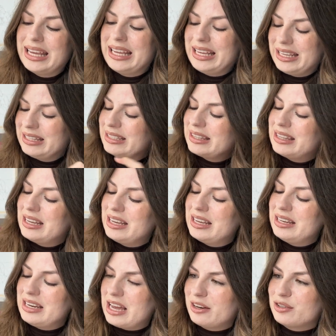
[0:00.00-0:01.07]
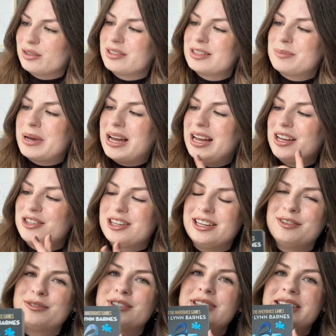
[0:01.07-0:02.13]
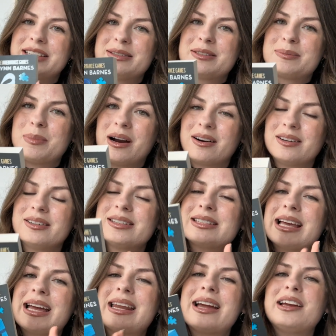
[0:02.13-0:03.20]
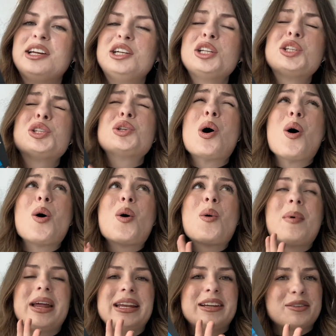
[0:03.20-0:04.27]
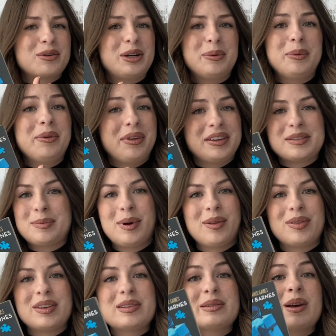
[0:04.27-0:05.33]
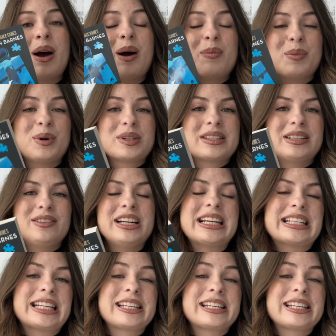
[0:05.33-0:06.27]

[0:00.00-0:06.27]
is The Naturals by Jennifer Lynn Barnes, and I heard so many incredible things about this book series.